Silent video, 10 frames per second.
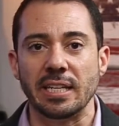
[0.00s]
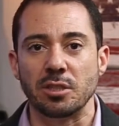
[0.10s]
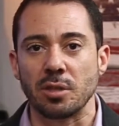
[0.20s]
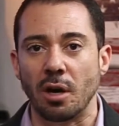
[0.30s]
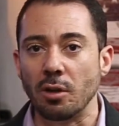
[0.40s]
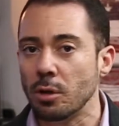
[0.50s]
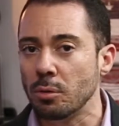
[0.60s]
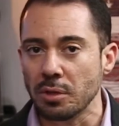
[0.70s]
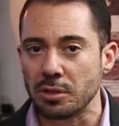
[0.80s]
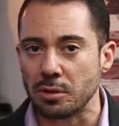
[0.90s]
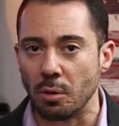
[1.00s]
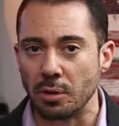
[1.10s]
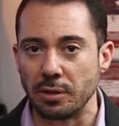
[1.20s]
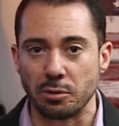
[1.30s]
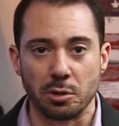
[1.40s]
is unknowingly
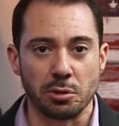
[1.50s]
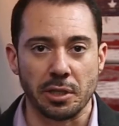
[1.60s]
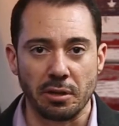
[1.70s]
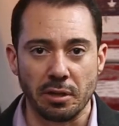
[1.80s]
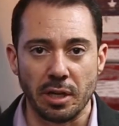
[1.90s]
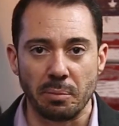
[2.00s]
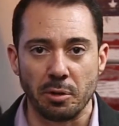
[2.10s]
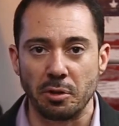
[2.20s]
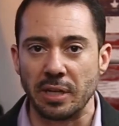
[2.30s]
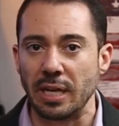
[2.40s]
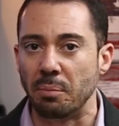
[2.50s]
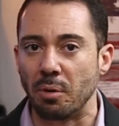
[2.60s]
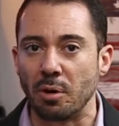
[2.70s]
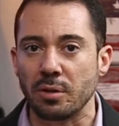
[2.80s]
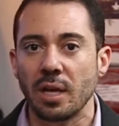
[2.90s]
stolen. Their social security number, their date of
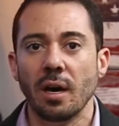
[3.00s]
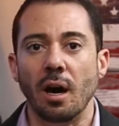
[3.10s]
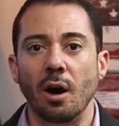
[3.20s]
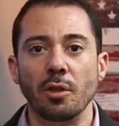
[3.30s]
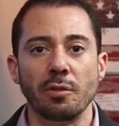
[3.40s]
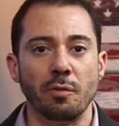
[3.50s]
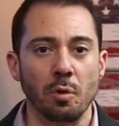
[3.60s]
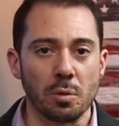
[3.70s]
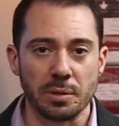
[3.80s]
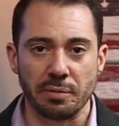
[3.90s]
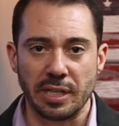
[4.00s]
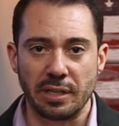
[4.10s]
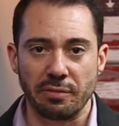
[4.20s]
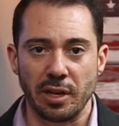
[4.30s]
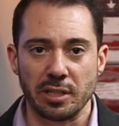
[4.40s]
birth, other forms of
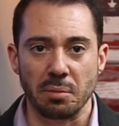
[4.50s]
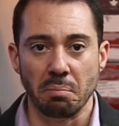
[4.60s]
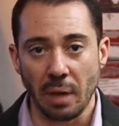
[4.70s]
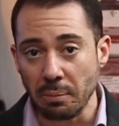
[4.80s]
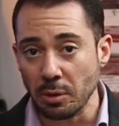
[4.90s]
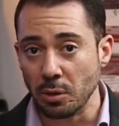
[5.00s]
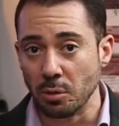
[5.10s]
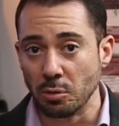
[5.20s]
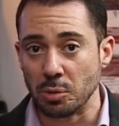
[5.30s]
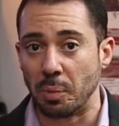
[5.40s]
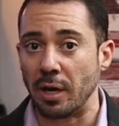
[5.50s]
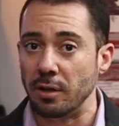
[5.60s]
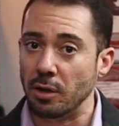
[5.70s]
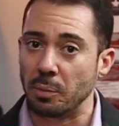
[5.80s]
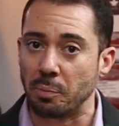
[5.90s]
identification may be used by
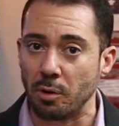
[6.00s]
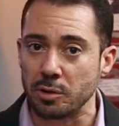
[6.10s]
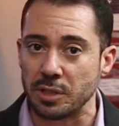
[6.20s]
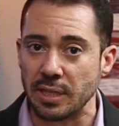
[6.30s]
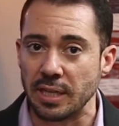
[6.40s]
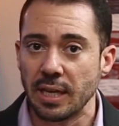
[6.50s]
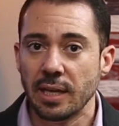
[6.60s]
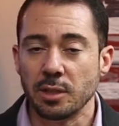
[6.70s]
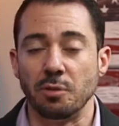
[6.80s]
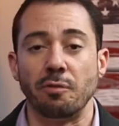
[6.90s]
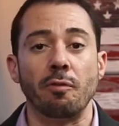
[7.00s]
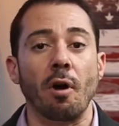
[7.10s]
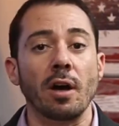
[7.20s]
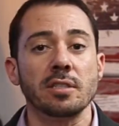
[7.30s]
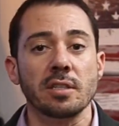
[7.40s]
another person to
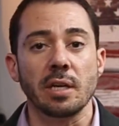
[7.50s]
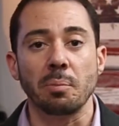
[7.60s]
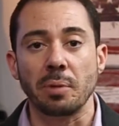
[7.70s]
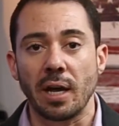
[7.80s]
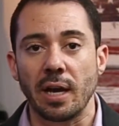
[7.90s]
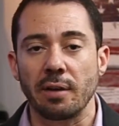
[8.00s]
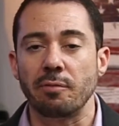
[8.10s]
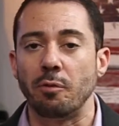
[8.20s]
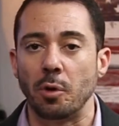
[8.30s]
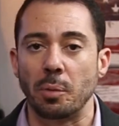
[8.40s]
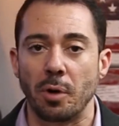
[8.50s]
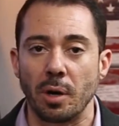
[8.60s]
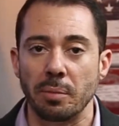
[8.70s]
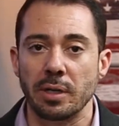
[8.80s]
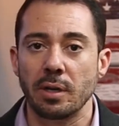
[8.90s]
fraudulently apply for an
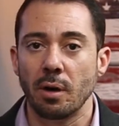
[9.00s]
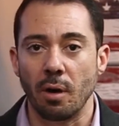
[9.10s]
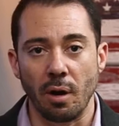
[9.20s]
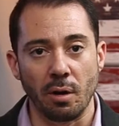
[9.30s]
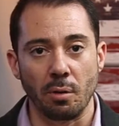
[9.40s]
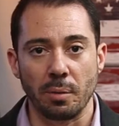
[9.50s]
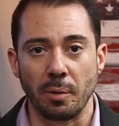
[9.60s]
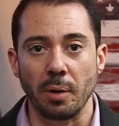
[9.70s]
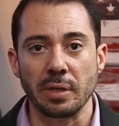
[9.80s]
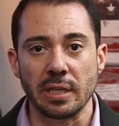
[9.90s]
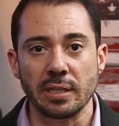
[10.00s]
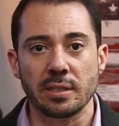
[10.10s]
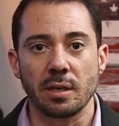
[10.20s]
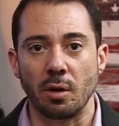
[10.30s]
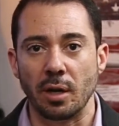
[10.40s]
apartment
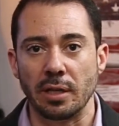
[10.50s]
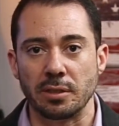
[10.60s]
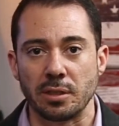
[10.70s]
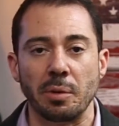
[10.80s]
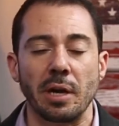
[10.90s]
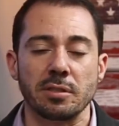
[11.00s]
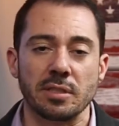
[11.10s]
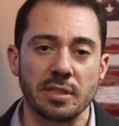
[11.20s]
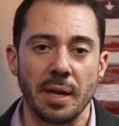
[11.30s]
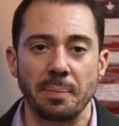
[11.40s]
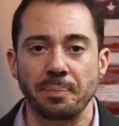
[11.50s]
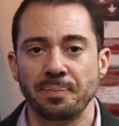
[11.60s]
lease or in someone else's name.